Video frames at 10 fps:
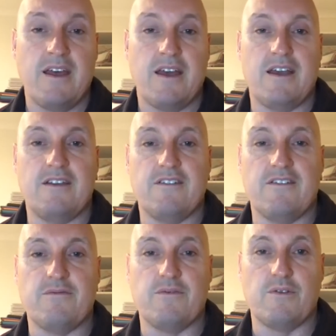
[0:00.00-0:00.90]
And
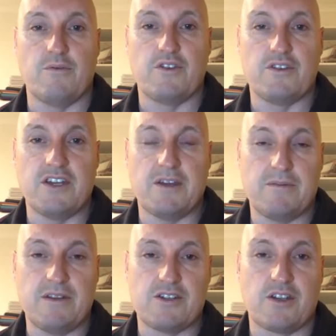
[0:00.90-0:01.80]
you know, you dig
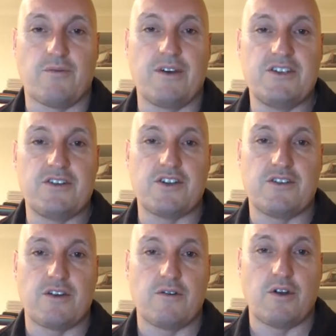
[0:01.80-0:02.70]
into the
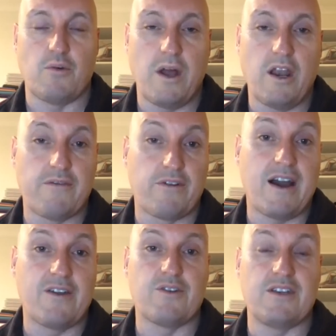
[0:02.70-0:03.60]
research, you know, well over
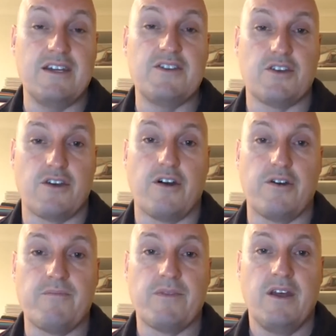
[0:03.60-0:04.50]
hundred years ago,
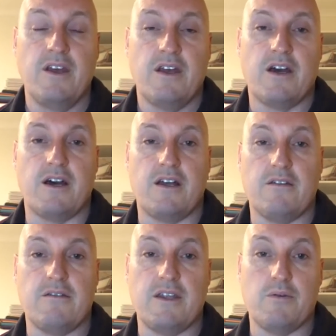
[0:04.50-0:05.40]

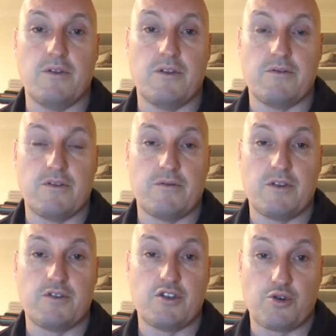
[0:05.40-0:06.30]
uh, it, the,
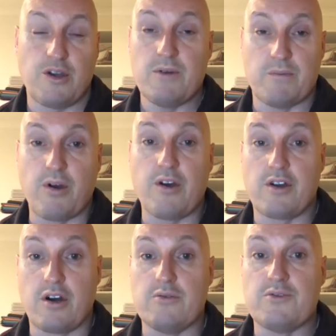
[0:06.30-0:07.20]
the, the, treatment
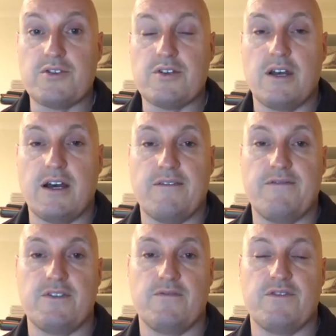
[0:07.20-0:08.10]
protocols uh,
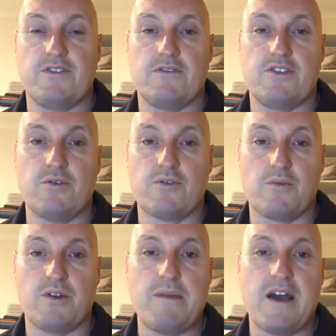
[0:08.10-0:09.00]
for, for,
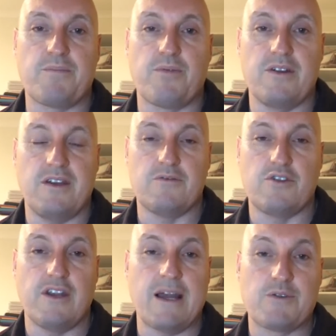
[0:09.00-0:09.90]
children with mouth breathing and
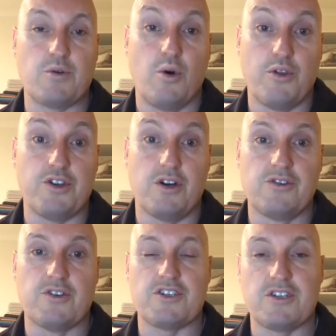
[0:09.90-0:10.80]
turning up to an
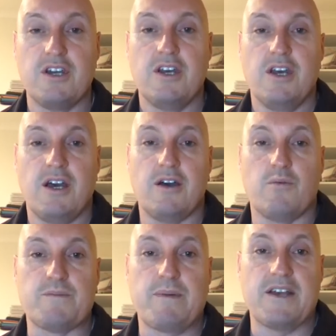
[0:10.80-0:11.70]
orthodontist uh,
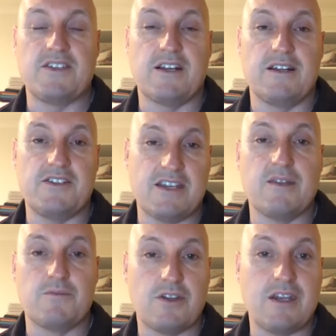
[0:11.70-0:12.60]
was basically
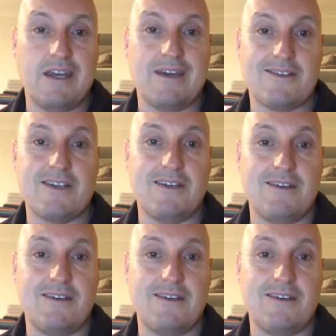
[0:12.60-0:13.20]
send them to the ENT.